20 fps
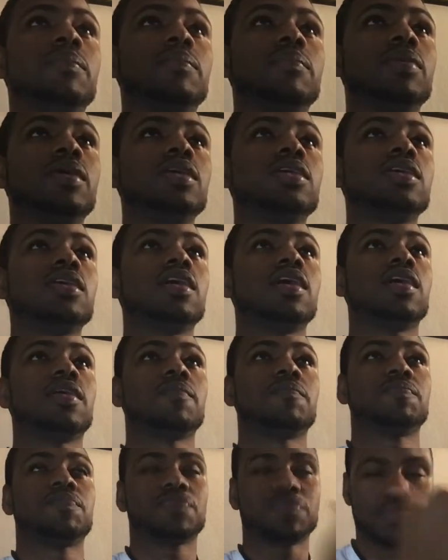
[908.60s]
But yeah,
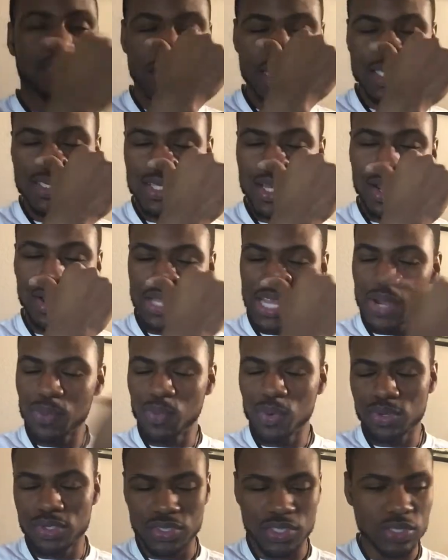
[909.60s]
that's all I
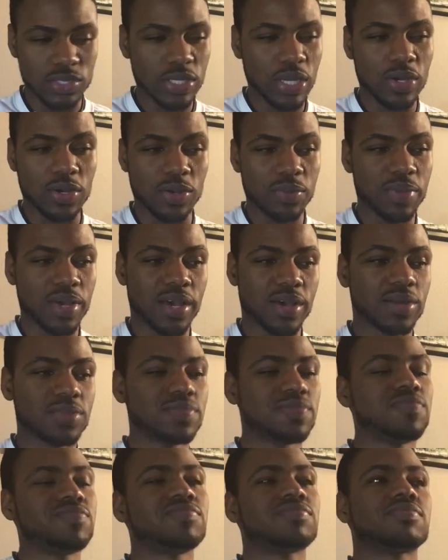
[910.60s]
wanted to talk about.
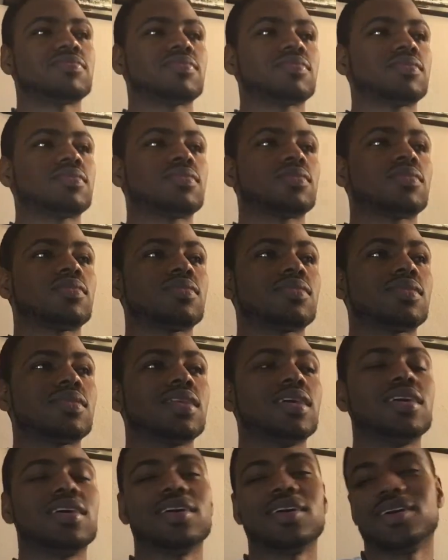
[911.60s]

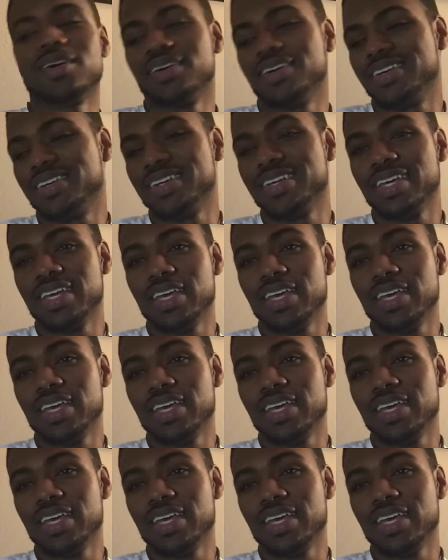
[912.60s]
Uh,